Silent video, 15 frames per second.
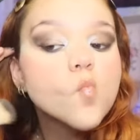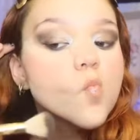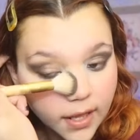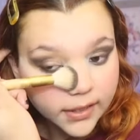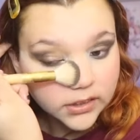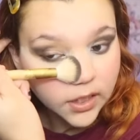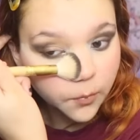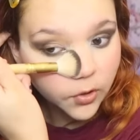
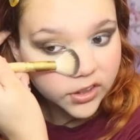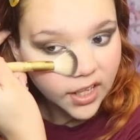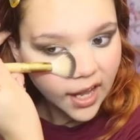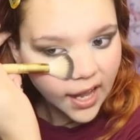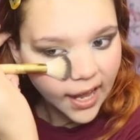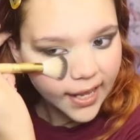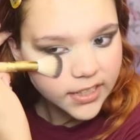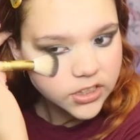Like same with the
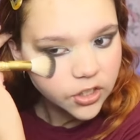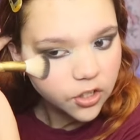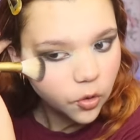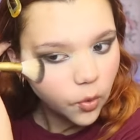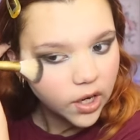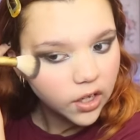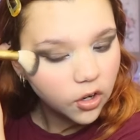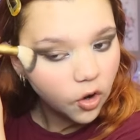eyes, you don't
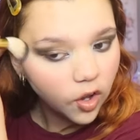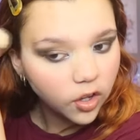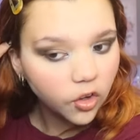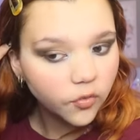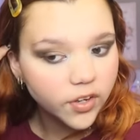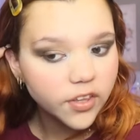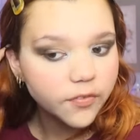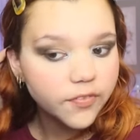want to go all
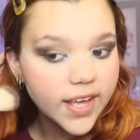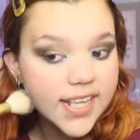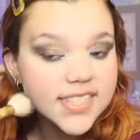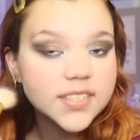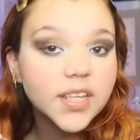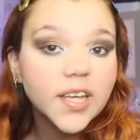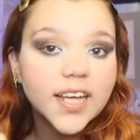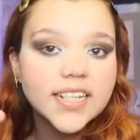over the
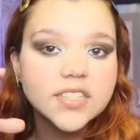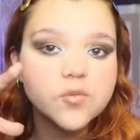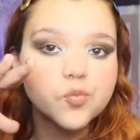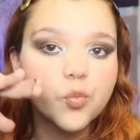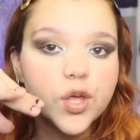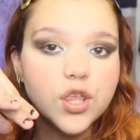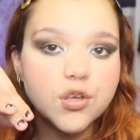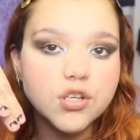face because
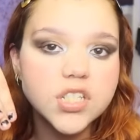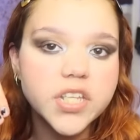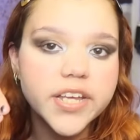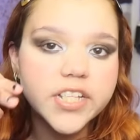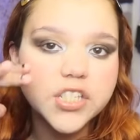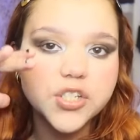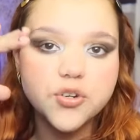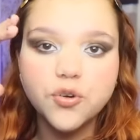we used
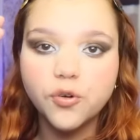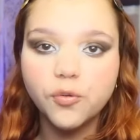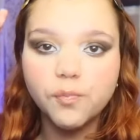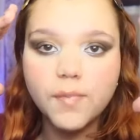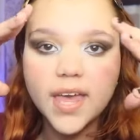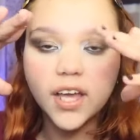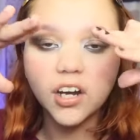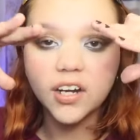it to
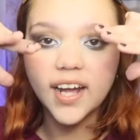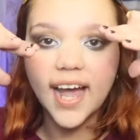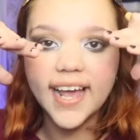make our